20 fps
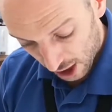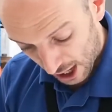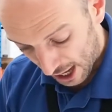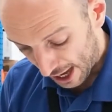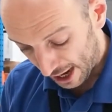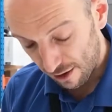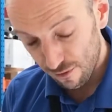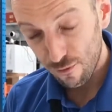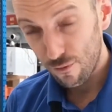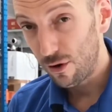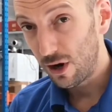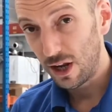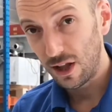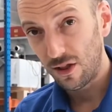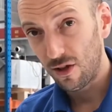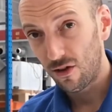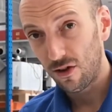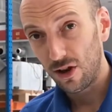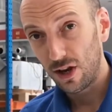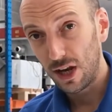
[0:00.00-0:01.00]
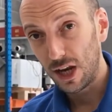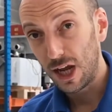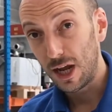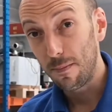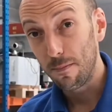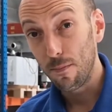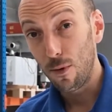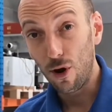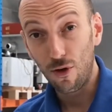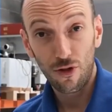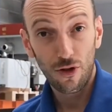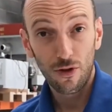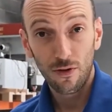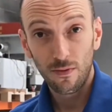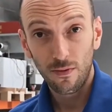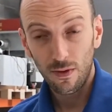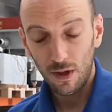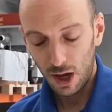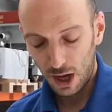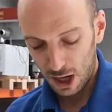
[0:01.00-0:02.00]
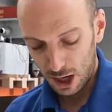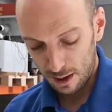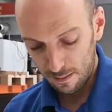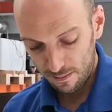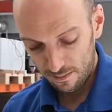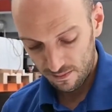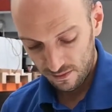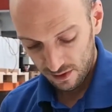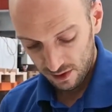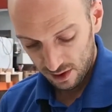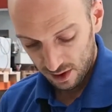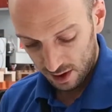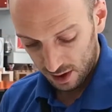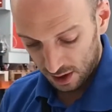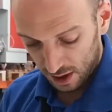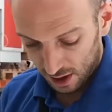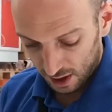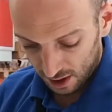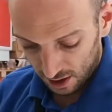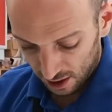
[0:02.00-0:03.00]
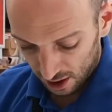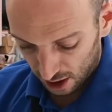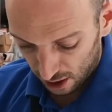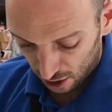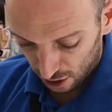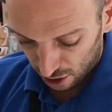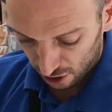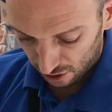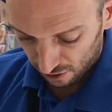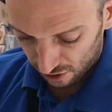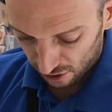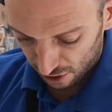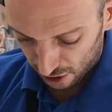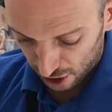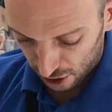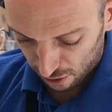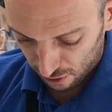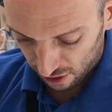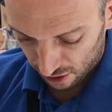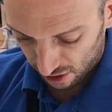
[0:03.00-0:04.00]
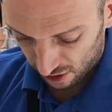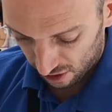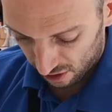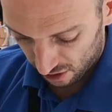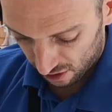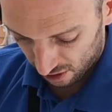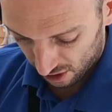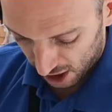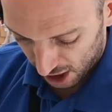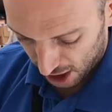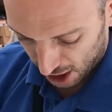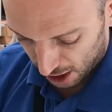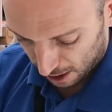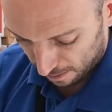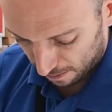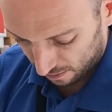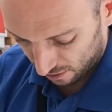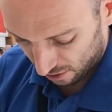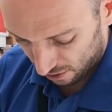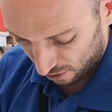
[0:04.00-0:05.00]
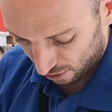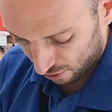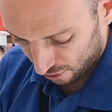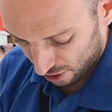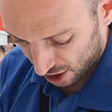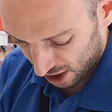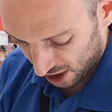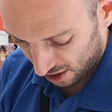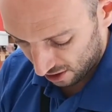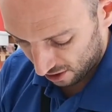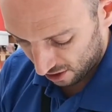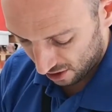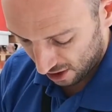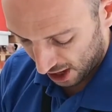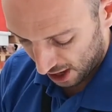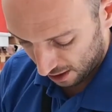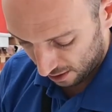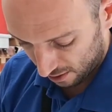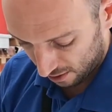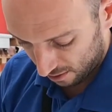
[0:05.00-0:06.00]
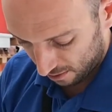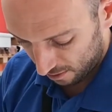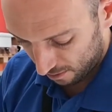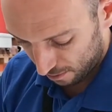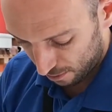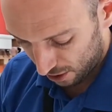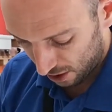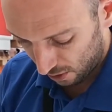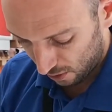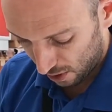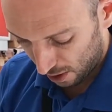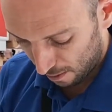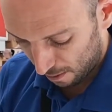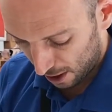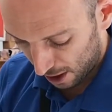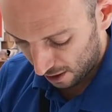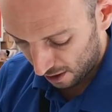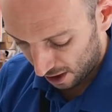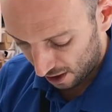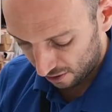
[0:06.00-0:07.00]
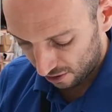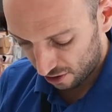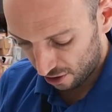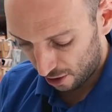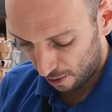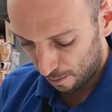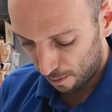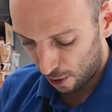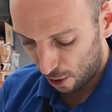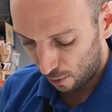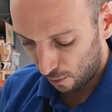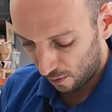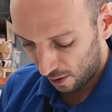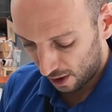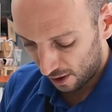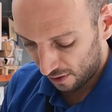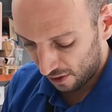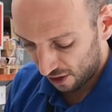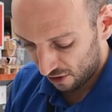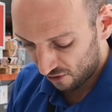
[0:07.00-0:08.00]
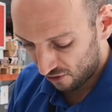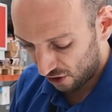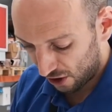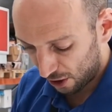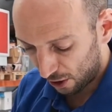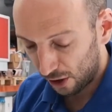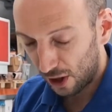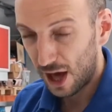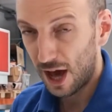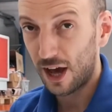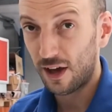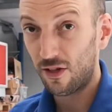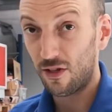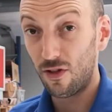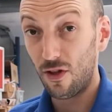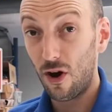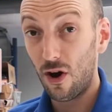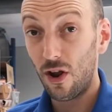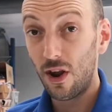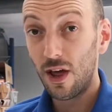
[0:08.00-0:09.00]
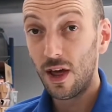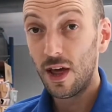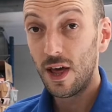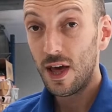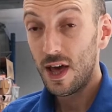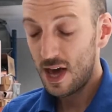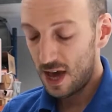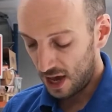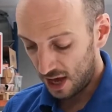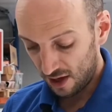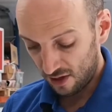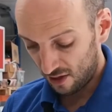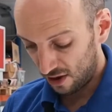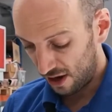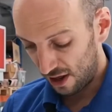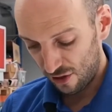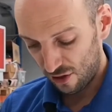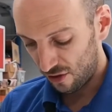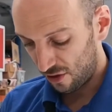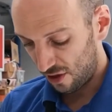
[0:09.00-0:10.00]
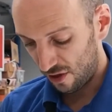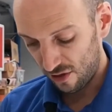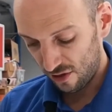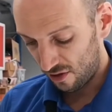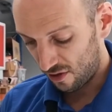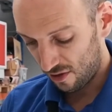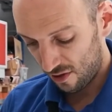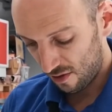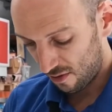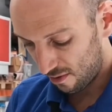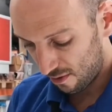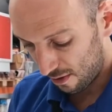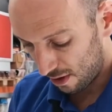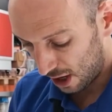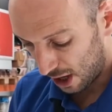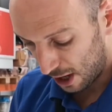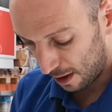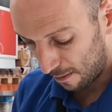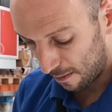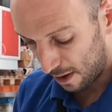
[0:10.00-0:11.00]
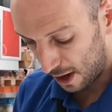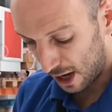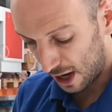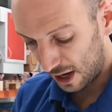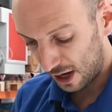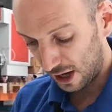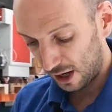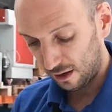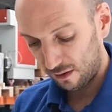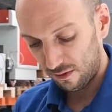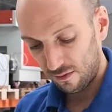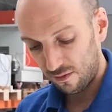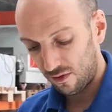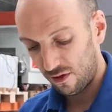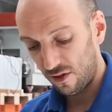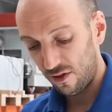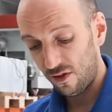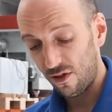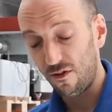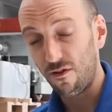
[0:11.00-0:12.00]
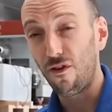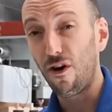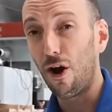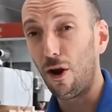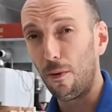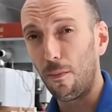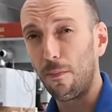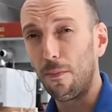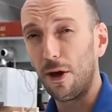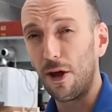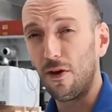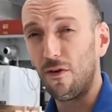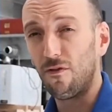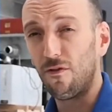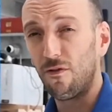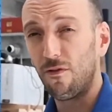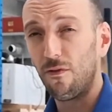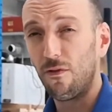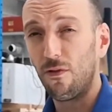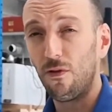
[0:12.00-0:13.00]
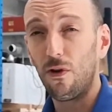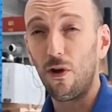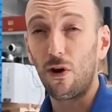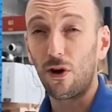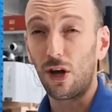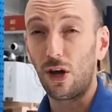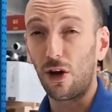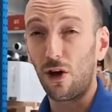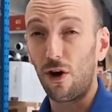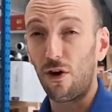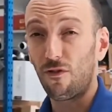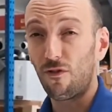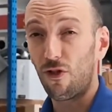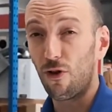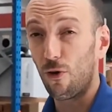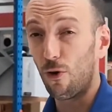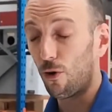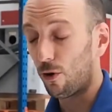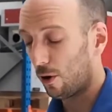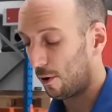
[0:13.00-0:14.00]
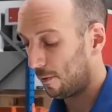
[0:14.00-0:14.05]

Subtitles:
and it really doesn't need much. A lot of the load is already set pretty well by that top bolt, and this final hex nut is literally just adding the final bit of locking off torque.